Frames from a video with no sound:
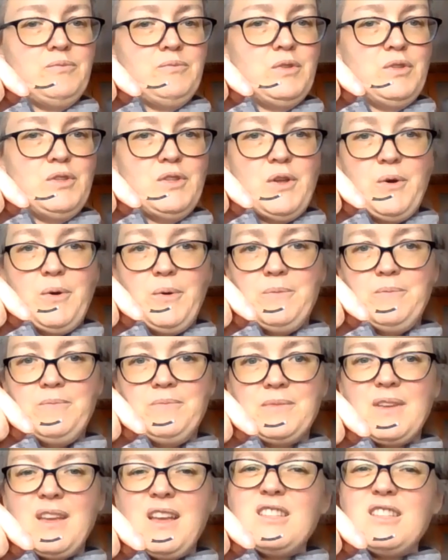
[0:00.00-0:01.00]
Nope.
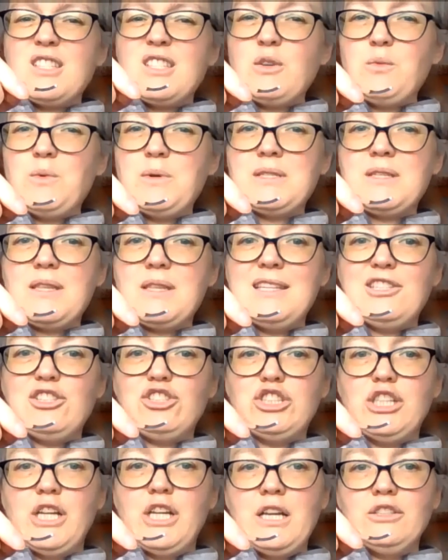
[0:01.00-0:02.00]
So was this
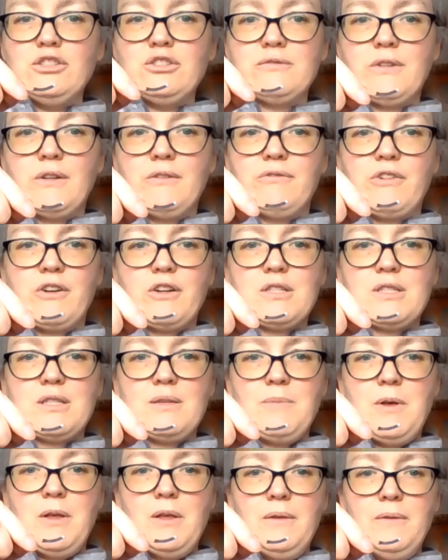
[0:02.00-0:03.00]
change
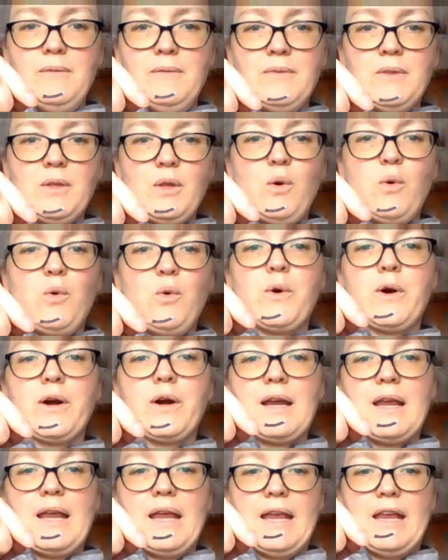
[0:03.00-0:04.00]
reversible
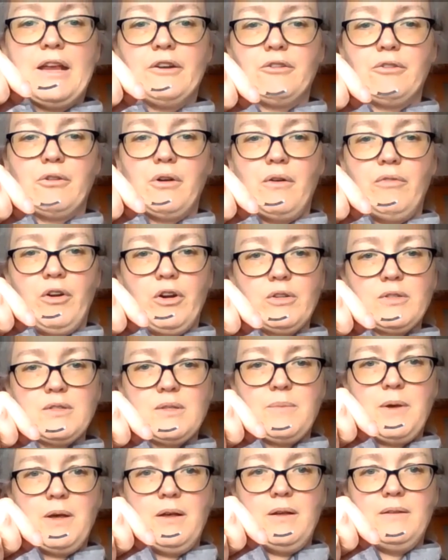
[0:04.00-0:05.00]
or
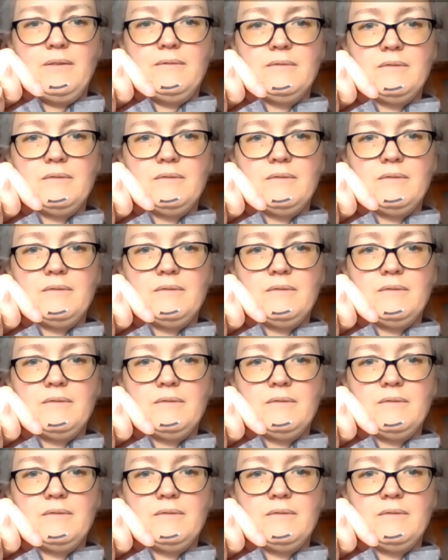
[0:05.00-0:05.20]
irreversible?